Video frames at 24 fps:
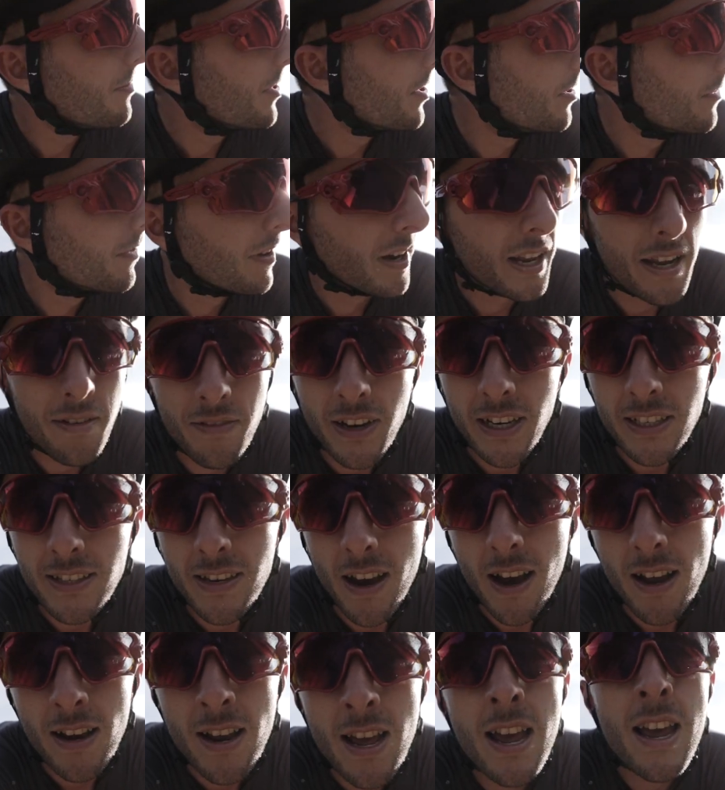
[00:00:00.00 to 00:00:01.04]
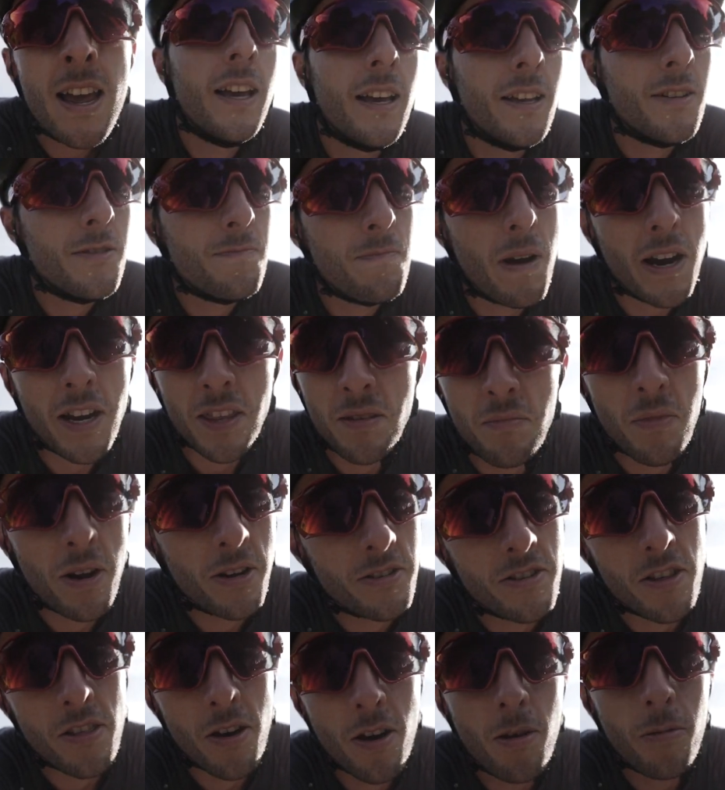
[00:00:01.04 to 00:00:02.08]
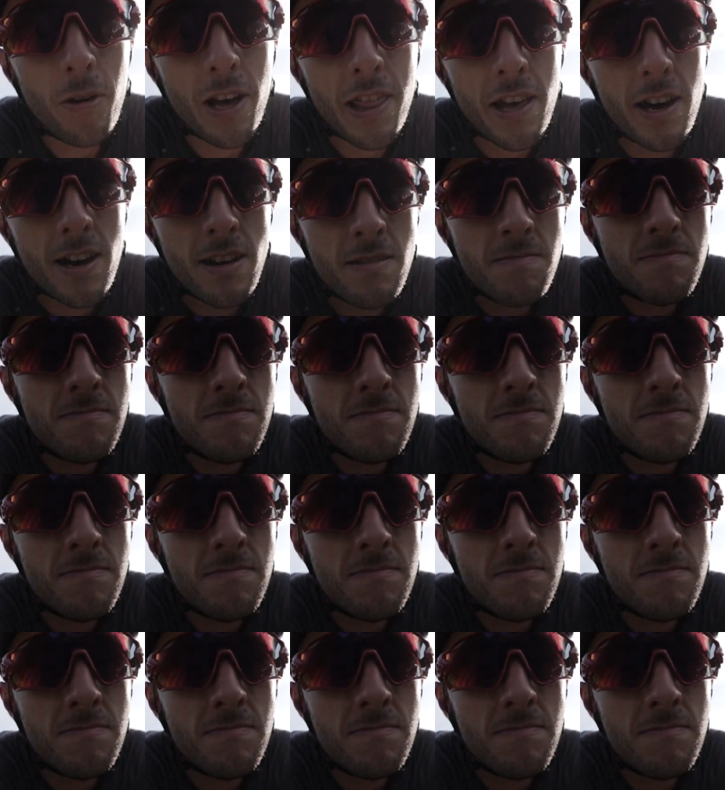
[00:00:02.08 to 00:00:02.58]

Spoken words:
beautiful evening sun, just making the most of the hot weather.